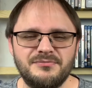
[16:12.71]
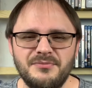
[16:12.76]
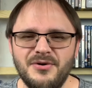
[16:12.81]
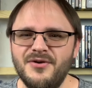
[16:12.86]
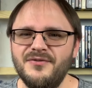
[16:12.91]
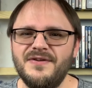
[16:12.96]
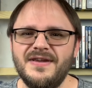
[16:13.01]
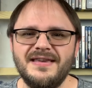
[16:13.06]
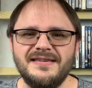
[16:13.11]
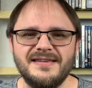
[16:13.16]

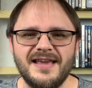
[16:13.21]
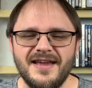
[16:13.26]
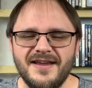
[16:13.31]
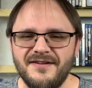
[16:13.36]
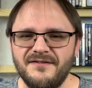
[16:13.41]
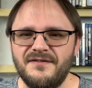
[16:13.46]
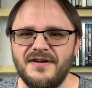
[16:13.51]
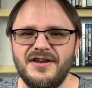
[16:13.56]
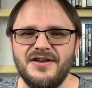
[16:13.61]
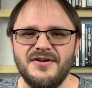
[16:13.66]
movies,
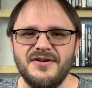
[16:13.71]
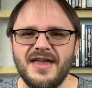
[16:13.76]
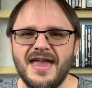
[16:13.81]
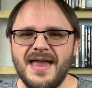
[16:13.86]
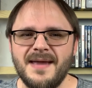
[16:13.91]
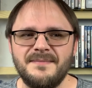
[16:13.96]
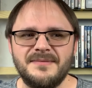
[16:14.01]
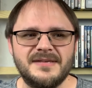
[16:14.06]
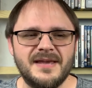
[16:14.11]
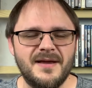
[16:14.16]
video
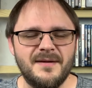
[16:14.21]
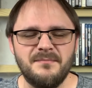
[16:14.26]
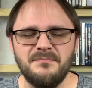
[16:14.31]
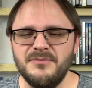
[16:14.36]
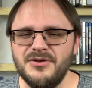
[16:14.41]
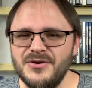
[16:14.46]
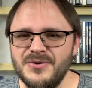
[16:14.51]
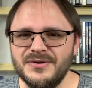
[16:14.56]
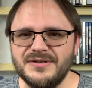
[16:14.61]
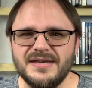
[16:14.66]
games,
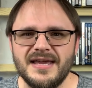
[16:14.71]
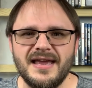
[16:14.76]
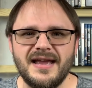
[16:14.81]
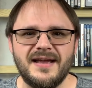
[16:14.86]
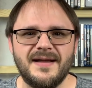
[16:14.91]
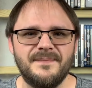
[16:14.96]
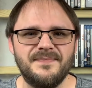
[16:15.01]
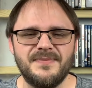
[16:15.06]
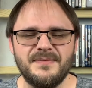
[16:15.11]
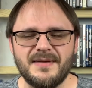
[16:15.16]

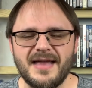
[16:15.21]
music,